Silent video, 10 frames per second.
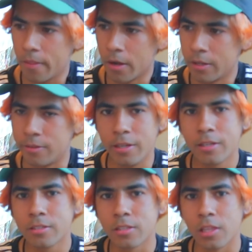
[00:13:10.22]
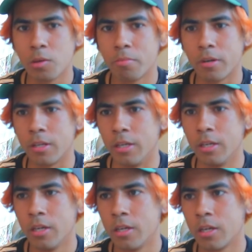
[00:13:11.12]
The Adidas Liberty
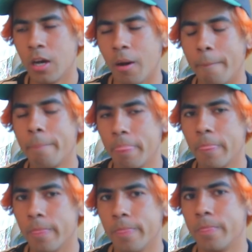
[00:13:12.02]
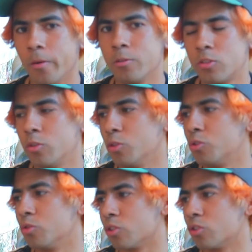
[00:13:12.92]
Cup. Those two
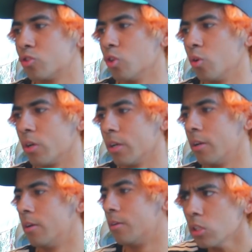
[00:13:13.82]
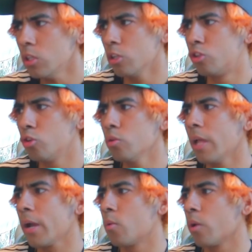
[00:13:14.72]
shoes are so good. Do you
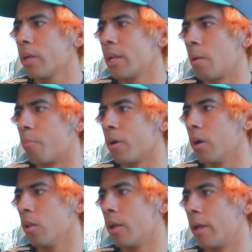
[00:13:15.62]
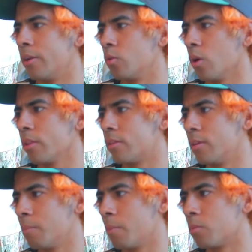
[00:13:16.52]
like working at Braille, and do all the
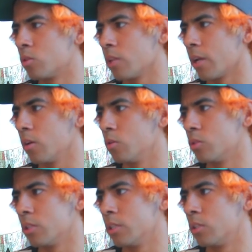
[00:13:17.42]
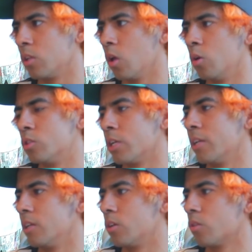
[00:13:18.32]
team members like Uzi, Glow,
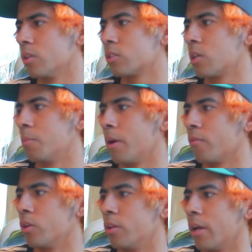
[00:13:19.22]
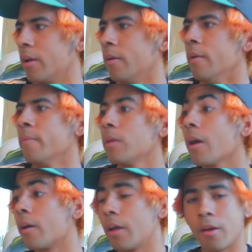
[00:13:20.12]
JD, Chris come every day?
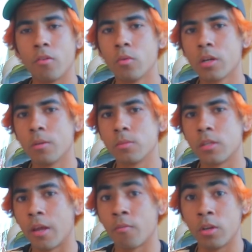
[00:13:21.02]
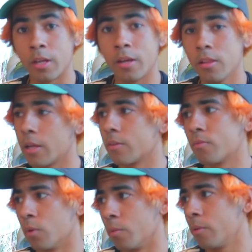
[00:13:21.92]
Yeah, everyone comes in every day, like
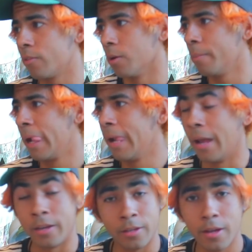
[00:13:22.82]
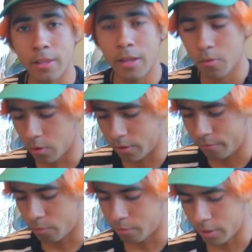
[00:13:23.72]
when we film. And yeah, I like
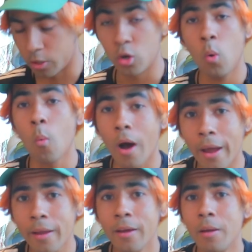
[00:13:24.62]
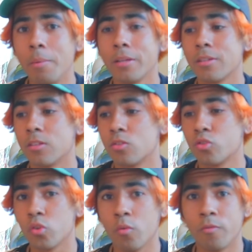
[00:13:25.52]
working for Braille. You know why? Because it's
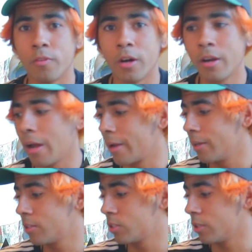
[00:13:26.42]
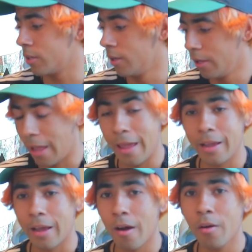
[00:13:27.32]
so fun. I get to
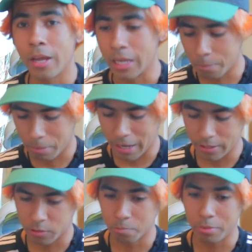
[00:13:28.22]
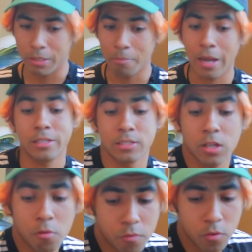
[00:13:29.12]
hang out and get paid to be
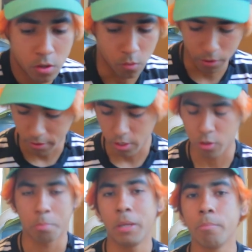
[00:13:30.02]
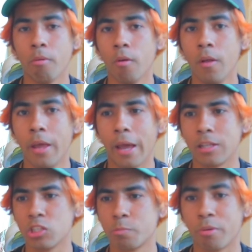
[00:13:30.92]
myself with other people
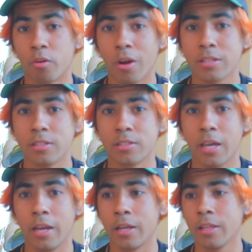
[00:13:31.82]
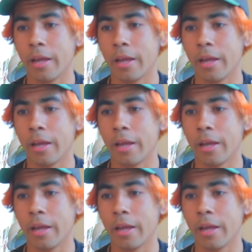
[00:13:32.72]
and just progress in skating.